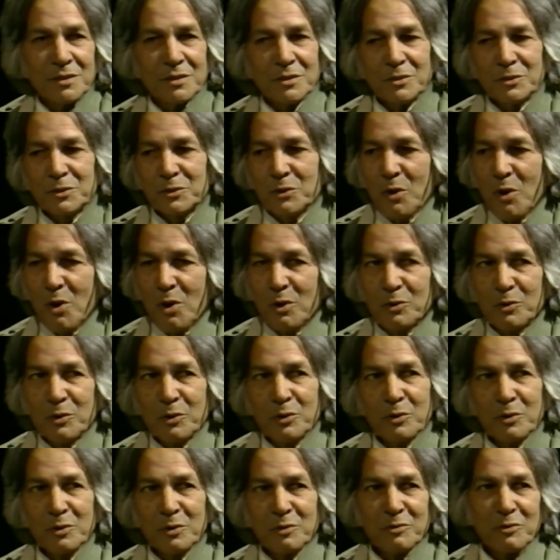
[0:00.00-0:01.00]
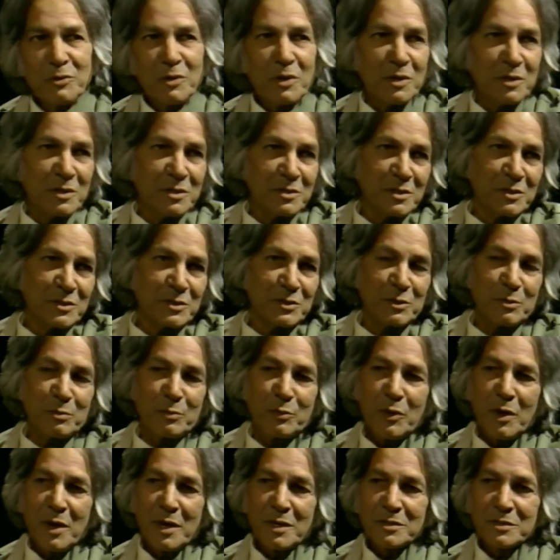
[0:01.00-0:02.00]
shock to you, if not as a
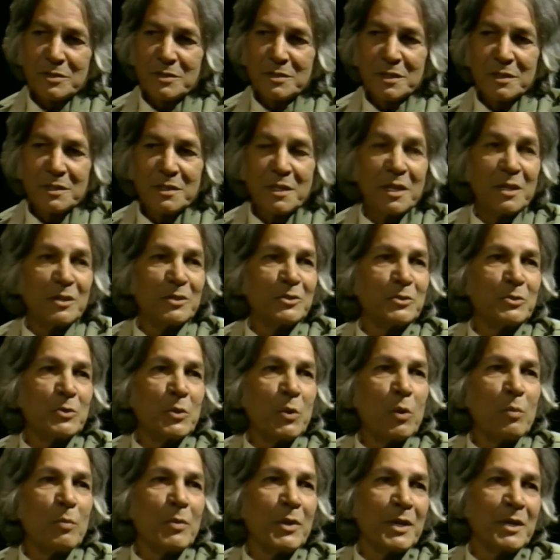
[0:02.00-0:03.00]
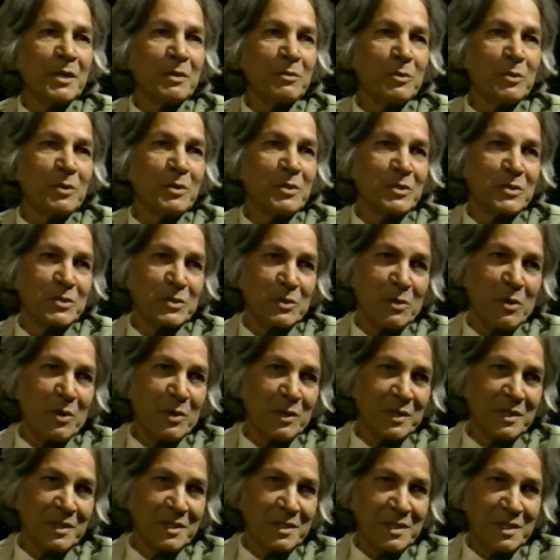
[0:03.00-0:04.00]
surprise, that there is nobody who is
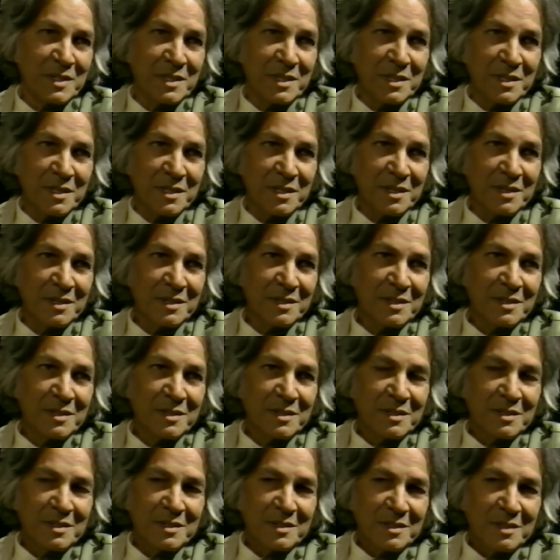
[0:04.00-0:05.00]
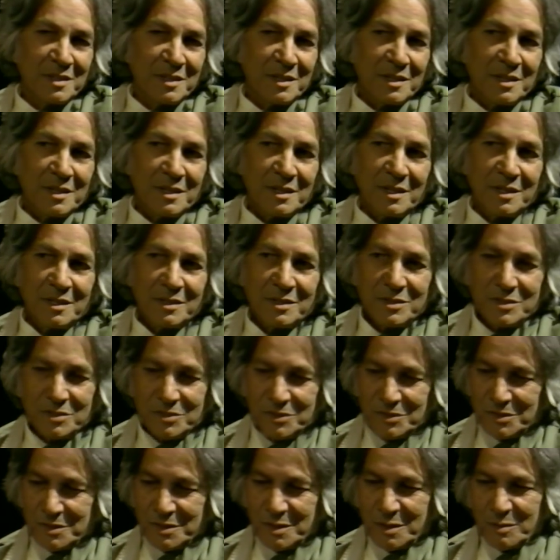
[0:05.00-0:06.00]
talking here. And this
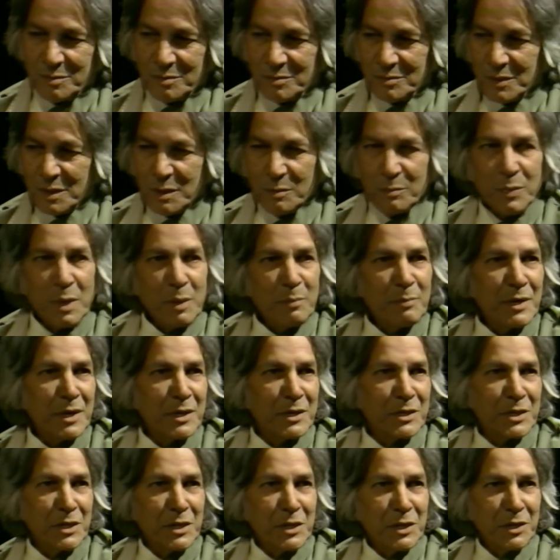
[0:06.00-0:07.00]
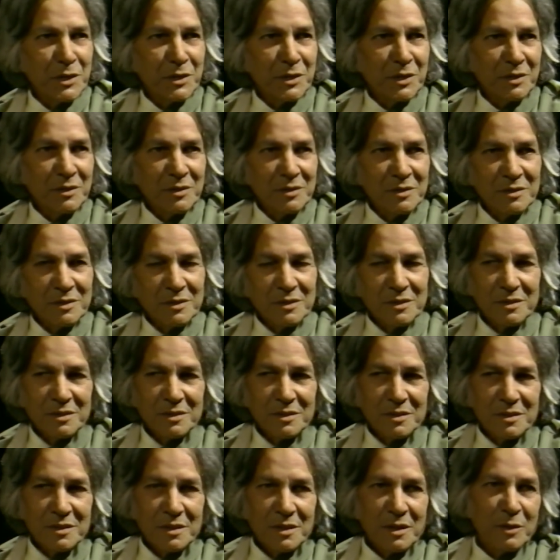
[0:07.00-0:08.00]
is a puppet here.
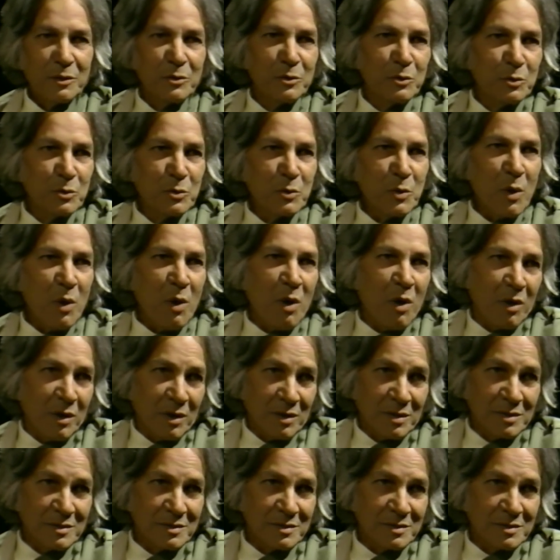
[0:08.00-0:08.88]
And you are